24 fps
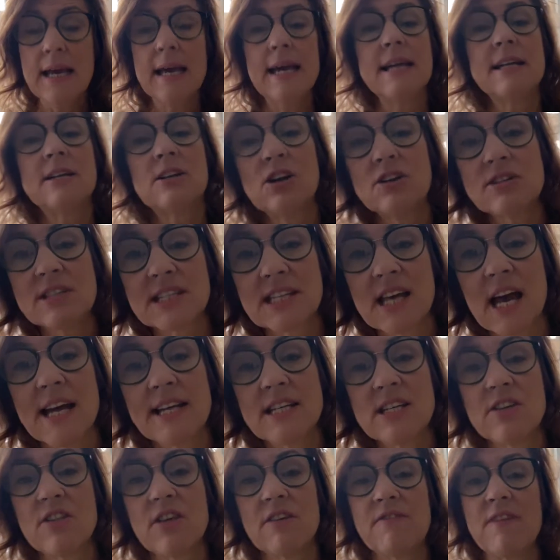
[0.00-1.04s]
He'd lost
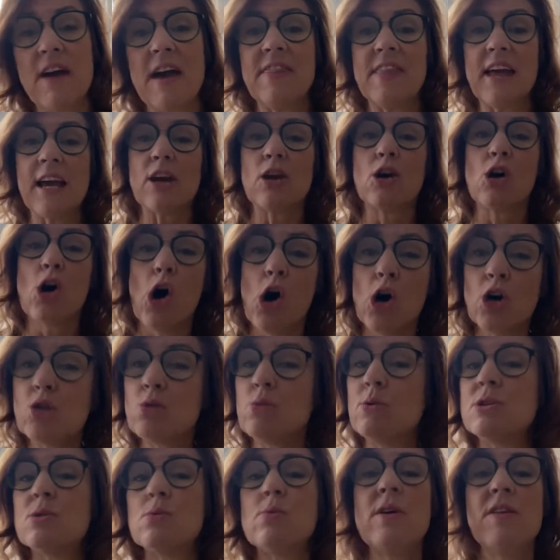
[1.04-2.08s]
sight of the fact that God
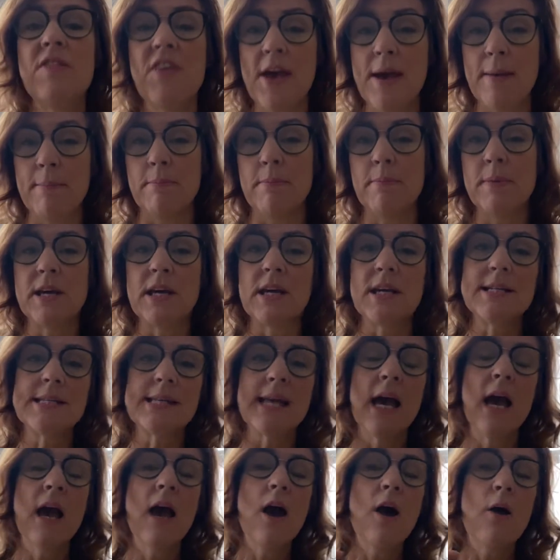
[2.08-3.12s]
was with him. Because
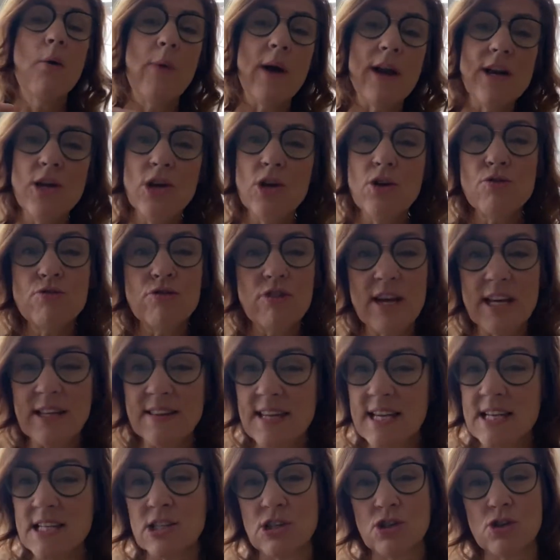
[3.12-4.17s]
when you read
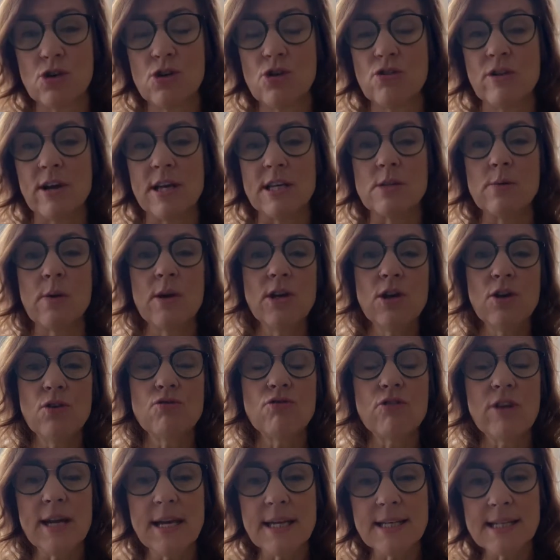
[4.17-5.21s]
these stories, when you
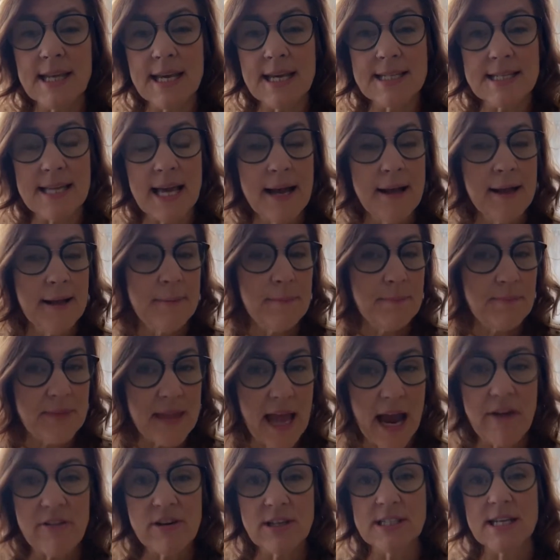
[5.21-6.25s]
read these
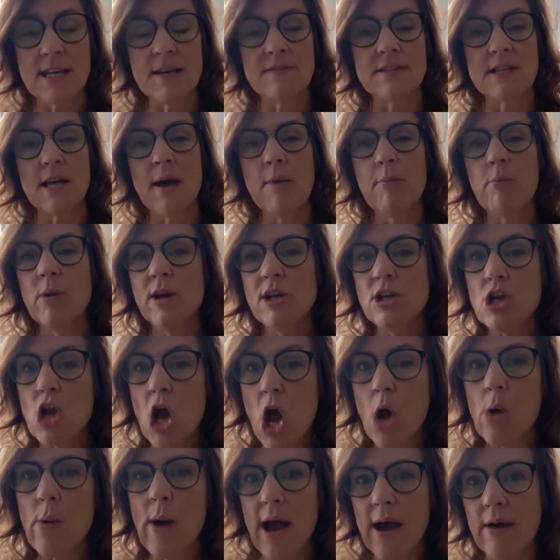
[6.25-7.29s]
narratives and we
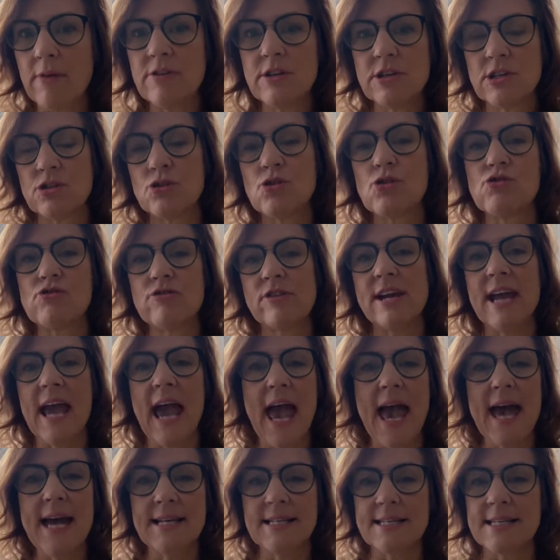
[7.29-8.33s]
know how the story
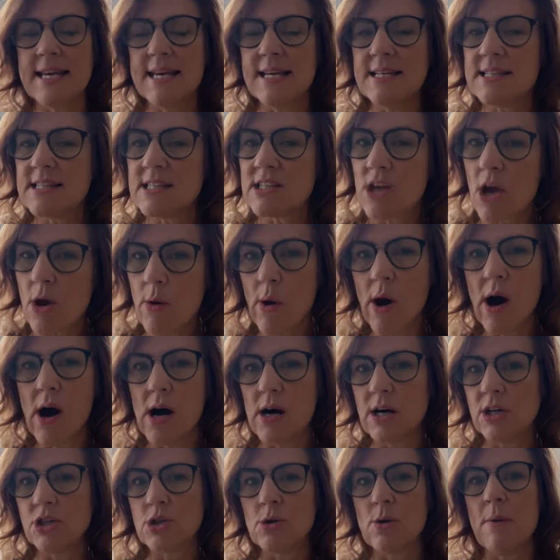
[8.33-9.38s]
ends, it's so
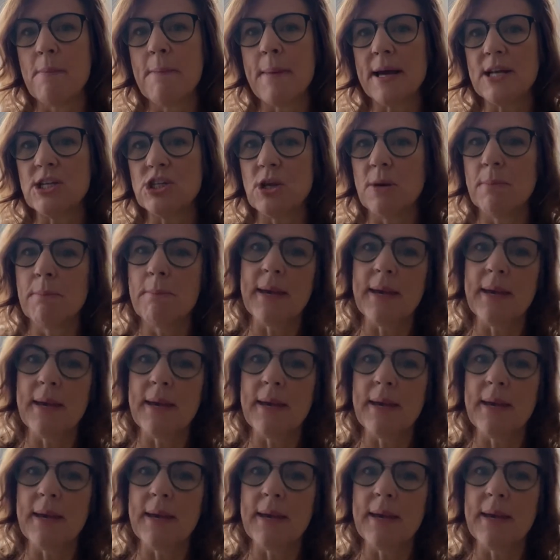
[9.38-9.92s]
hard to imagine